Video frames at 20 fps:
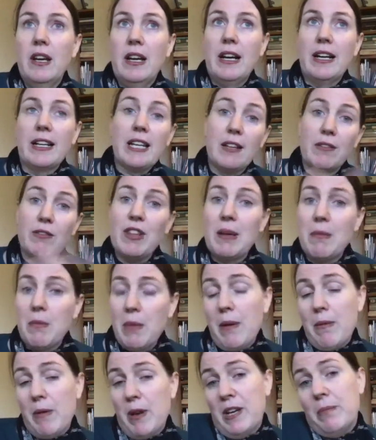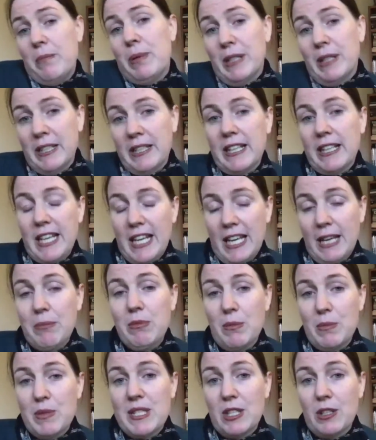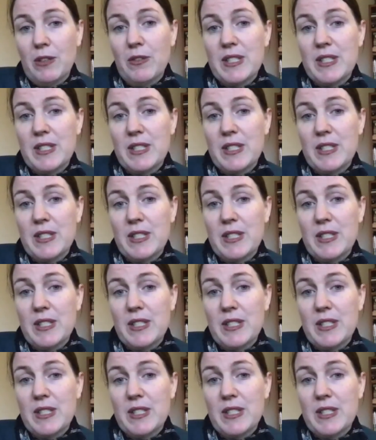give them an ability to keep themselves